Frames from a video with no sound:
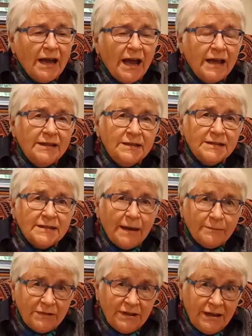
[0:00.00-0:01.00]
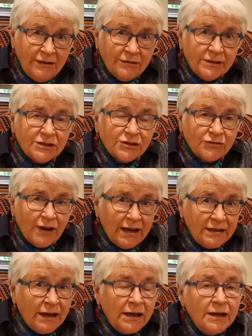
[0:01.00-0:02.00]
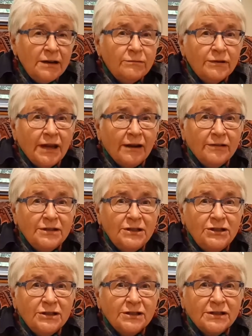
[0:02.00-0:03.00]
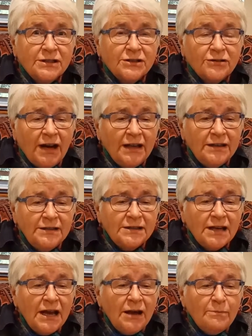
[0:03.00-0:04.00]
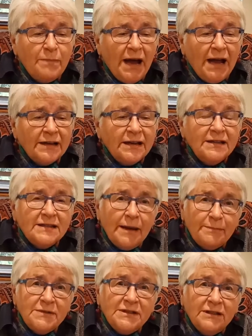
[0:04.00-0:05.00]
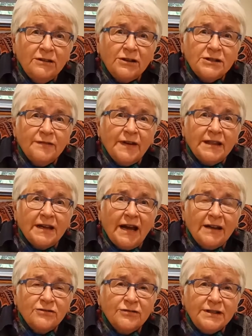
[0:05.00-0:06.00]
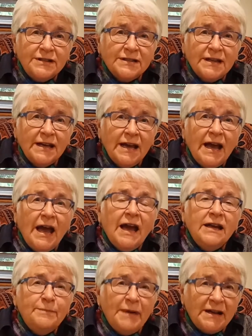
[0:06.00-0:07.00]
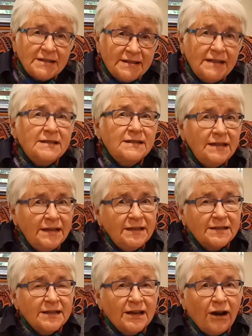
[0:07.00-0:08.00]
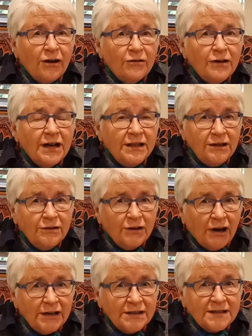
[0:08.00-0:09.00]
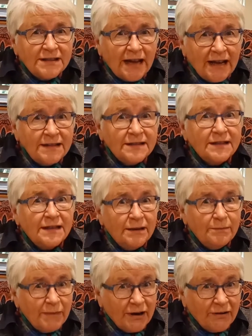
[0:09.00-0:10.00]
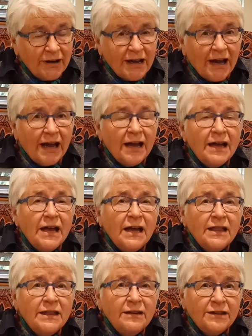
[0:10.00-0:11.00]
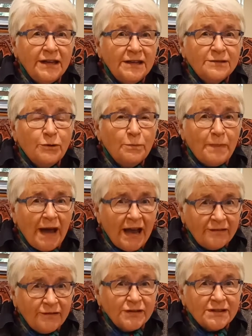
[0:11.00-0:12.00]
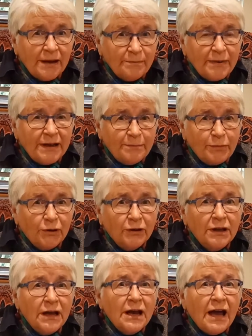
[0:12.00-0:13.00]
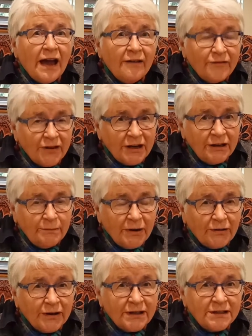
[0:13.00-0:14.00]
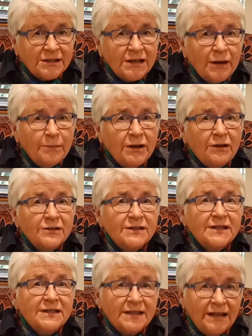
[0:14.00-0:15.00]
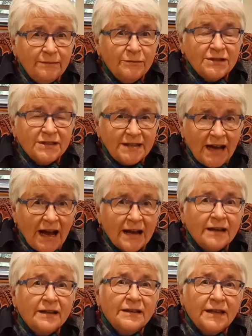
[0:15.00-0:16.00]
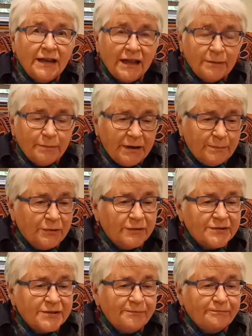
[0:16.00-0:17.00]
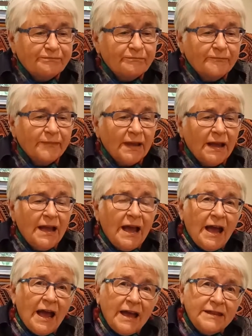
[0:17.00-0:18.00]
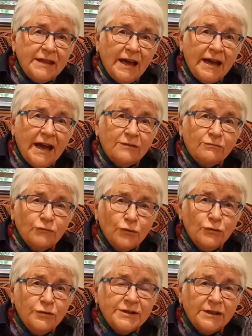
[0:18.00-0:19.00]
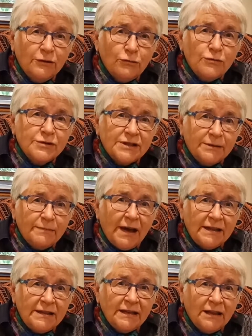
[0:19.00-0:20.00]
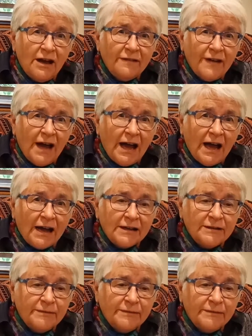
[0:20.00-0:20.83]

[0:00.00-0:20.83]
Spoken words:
And this has happened here in Australia with our Indigenous Australians, but it happens in lots of other countries. And about 60 years ago in the United States, in America, things were bad for some people, African Americans, because their skin was darker than other people's. And they had rules and laws that made their life hard.